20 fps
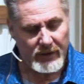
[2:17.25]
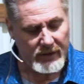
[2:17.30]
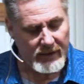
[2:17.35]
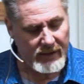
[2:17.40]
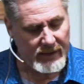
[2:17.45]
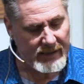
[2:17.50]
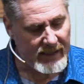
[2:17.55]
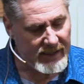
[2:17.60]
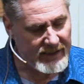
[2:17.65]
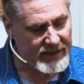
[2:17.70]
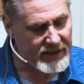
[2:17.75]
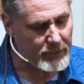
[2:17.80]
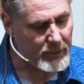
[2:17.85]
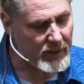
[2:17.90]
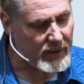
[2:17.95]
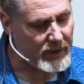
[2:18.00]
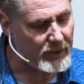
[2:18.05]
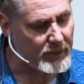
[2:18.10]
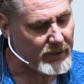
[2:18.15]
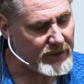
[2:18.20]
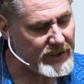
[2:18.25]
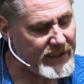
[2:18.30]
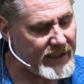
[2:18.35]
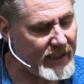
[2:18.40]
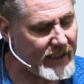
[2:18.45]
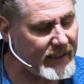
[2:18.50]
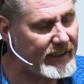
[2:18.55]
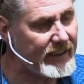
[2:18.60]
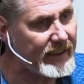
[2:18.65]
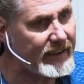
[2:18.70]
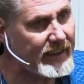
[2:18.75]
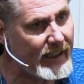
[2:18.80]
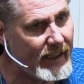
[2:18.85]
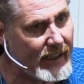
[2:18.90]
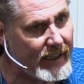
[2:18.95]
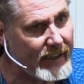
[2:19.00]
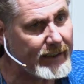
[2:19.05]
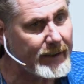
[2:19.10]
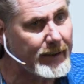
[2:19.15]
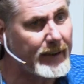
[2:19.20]
the text that we're going to study
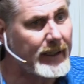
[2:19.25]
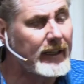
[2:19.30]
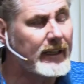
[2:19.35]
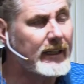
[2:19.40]
today